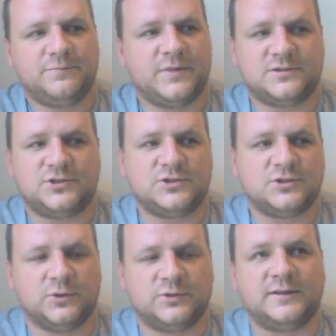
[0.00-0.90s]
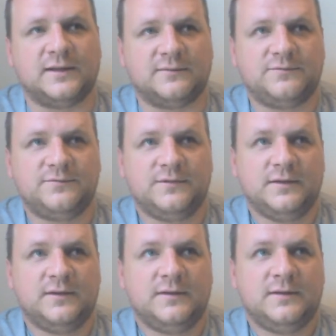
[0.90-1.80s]
There's just not enough
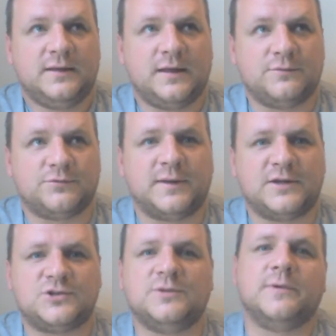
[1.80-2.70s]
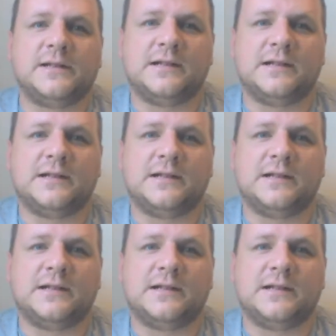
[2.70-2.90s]
information readily